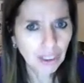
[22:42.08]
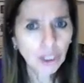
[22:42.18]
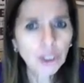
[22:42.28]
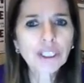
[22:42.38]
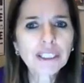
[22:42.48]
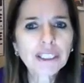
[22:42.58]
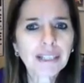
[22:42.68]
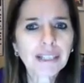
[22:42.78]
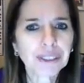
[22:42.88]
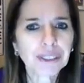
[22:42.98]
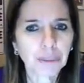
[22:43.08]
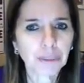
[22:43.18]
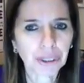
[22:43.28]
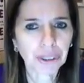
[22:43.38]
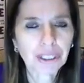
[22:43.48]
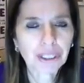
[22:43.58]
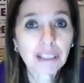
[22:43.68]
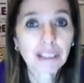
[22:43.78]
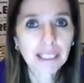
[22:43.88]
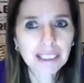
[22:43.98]
Look at the letters in the word.
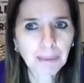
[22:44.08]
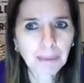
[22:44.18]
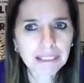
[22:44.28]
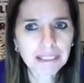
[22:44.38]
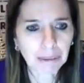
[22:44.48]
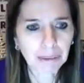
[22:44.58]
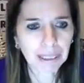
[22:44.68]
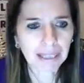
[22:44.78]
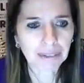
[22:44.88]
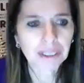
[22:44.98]
Let's spell it out loud.